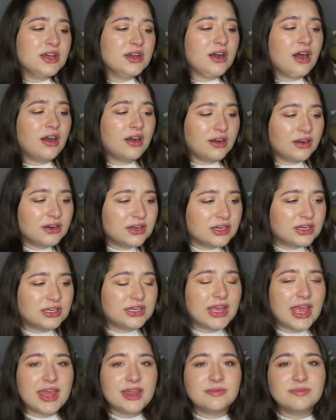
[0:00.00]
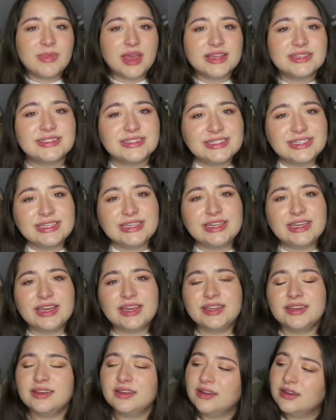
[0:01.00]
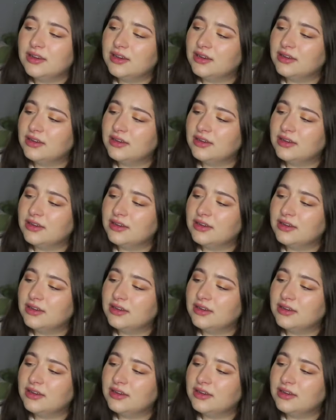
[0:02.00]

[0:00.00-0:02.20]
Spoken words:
hard and messy and